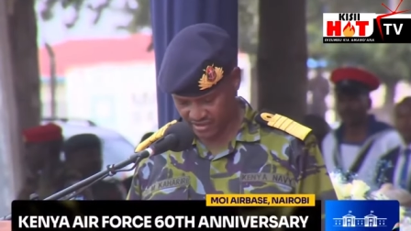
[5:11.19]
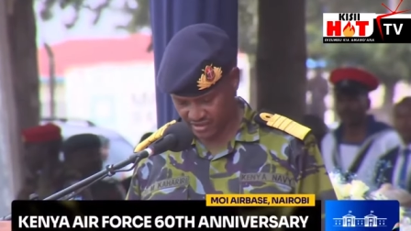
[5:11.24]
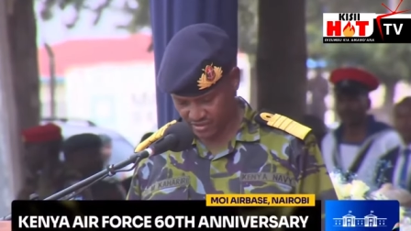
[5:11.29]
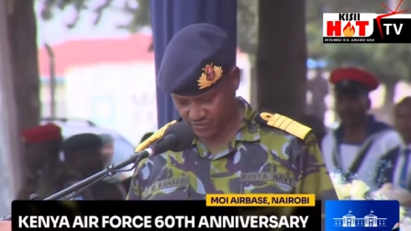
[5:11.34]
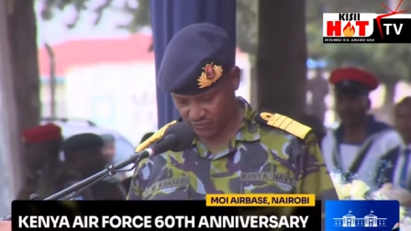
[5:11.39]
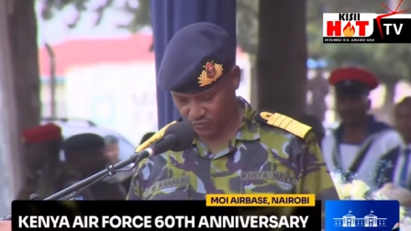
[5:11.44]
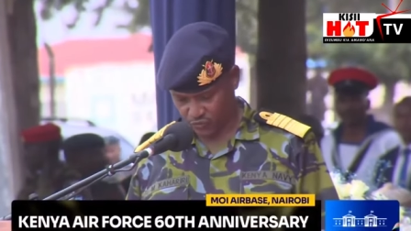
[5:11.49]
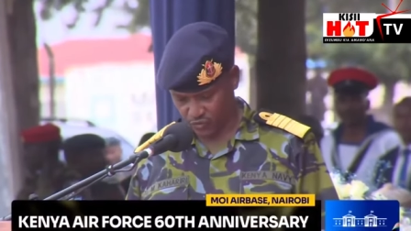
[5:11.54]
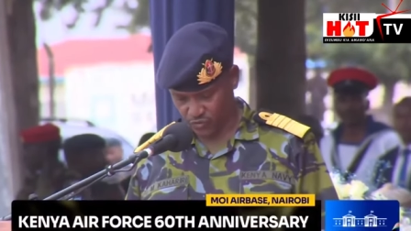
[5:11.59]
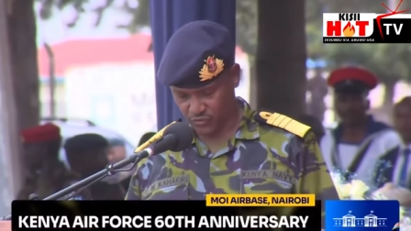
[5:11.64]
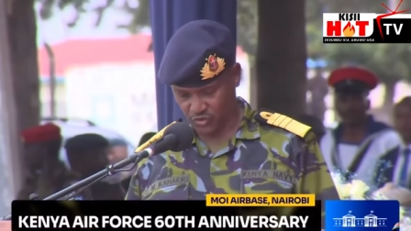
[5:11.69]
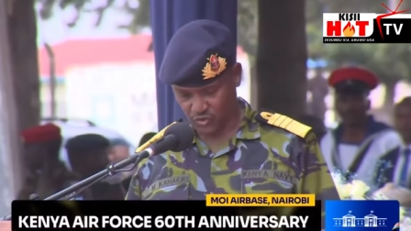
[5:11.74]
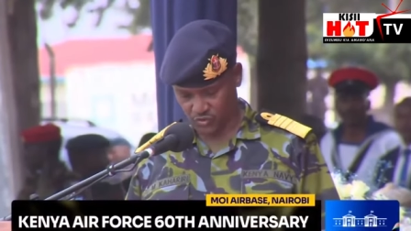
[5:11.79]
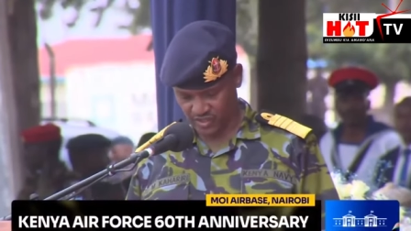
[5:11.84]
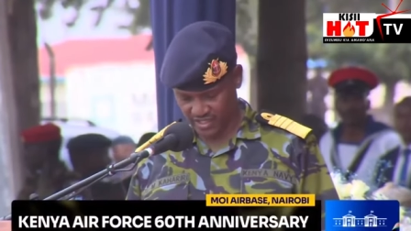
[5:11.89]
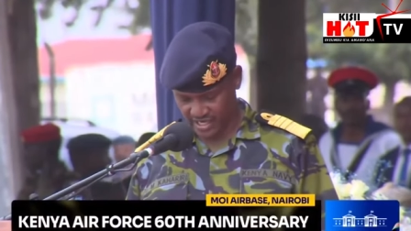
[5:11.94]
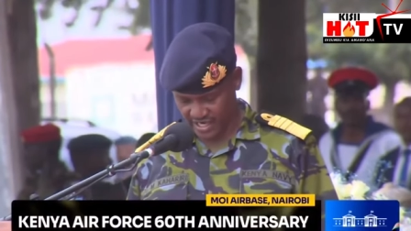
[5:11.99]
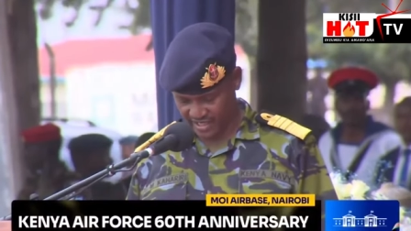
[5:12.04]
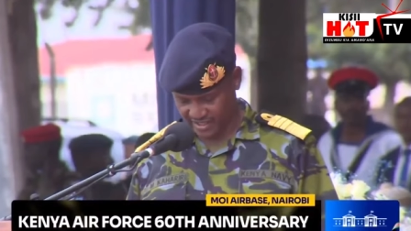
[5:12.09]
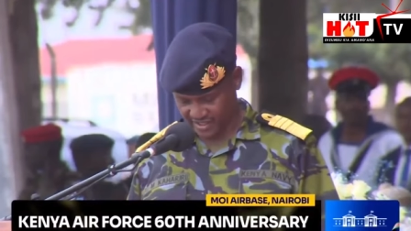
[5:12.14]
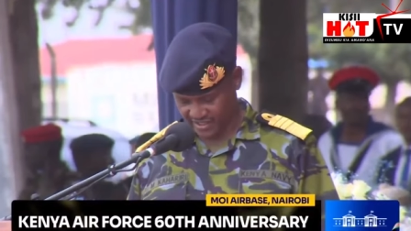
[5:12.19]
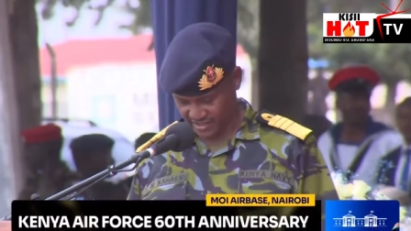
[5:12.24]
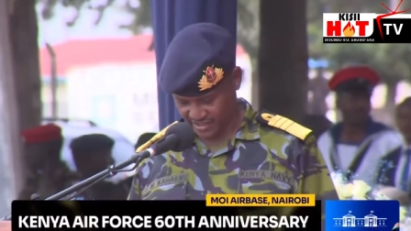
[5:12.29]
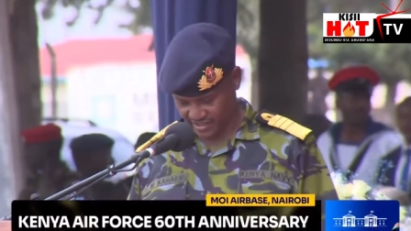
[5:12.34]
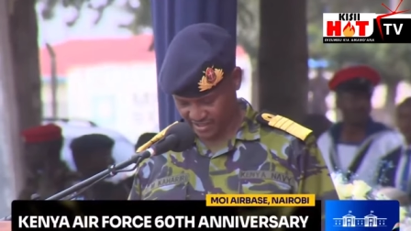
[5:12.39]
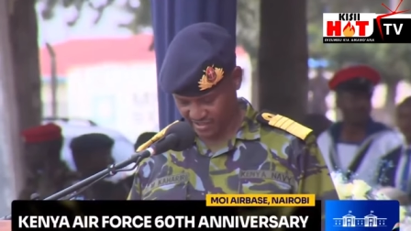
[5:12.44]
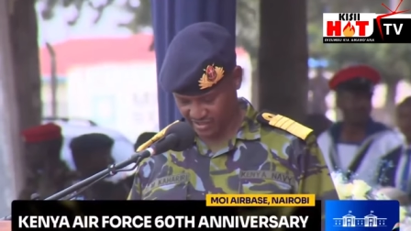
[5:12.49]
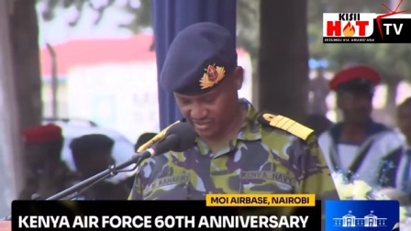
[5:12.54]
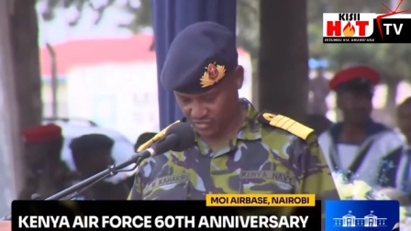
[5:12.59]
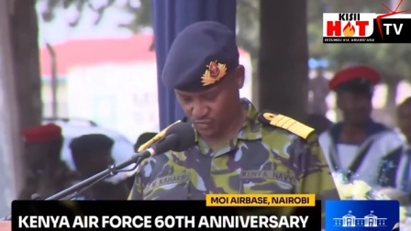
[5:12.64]
from Sudan
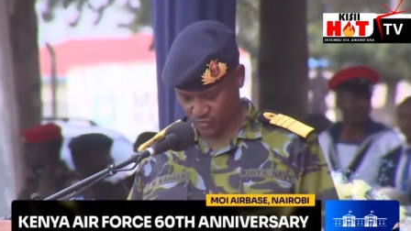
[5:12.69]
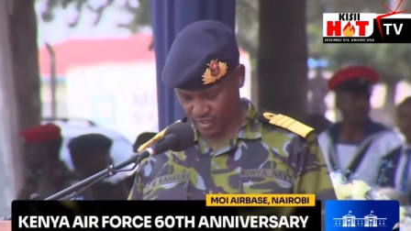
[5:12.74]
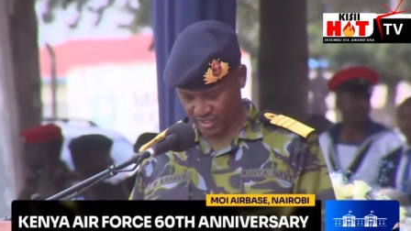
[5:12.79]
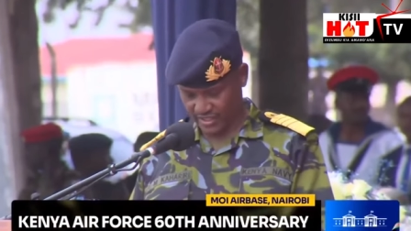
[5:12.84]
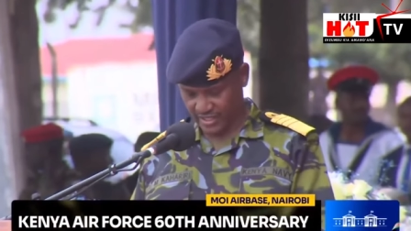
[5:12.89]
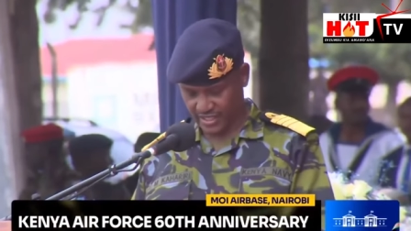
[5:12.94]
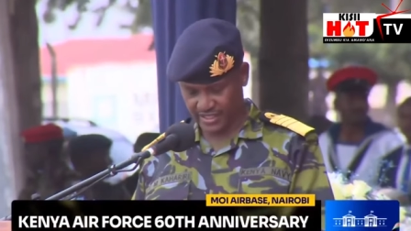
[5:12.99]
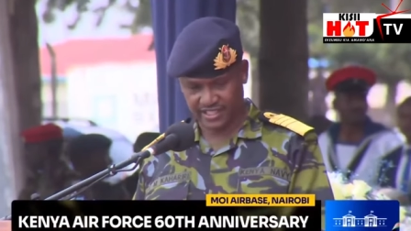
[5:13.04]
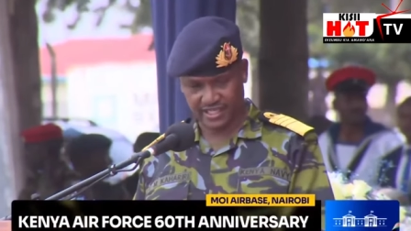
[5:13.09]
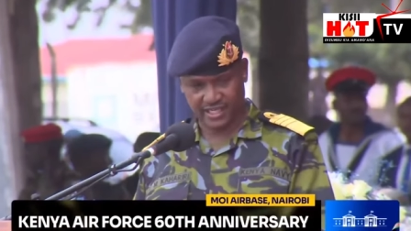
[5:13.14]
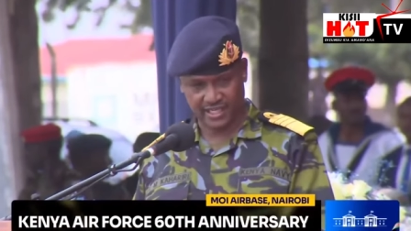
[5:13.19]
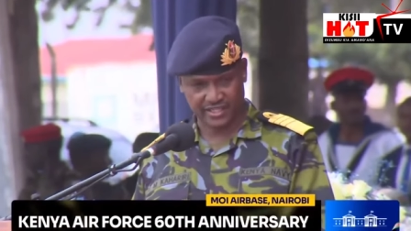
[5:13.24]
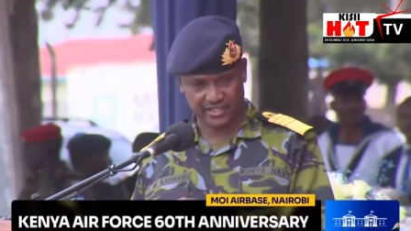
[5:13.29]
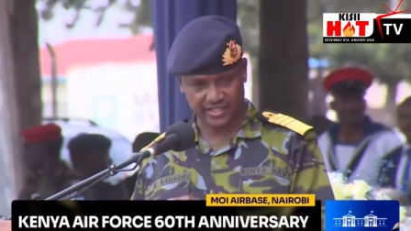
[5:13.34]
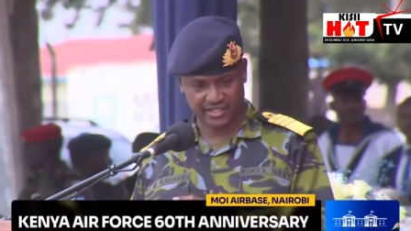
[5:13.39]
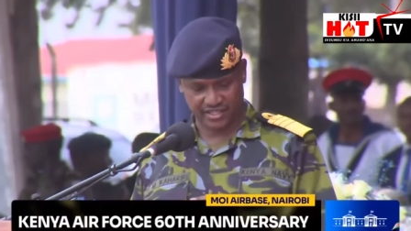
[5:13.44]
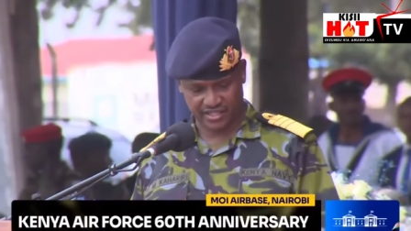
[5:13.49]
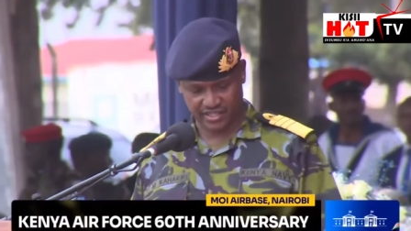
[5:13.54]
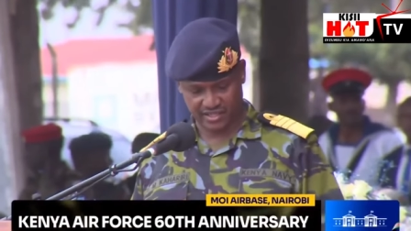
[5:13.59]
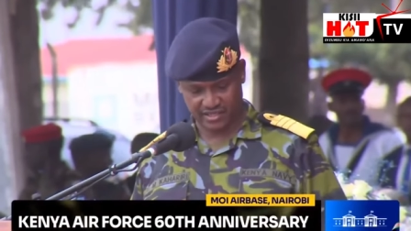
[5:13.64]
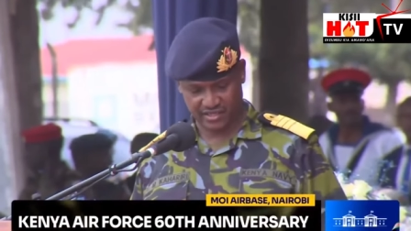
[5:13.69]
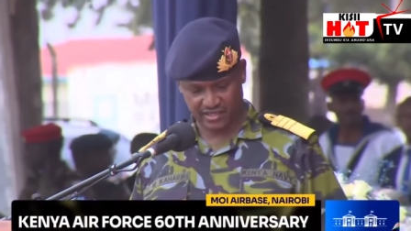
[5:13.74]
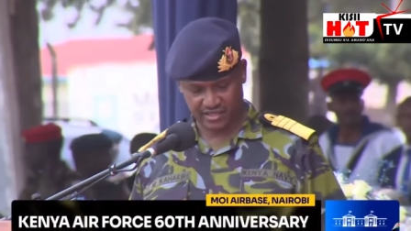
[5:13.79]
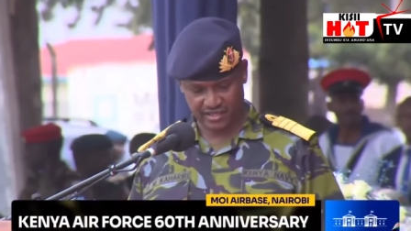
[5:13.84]
when that country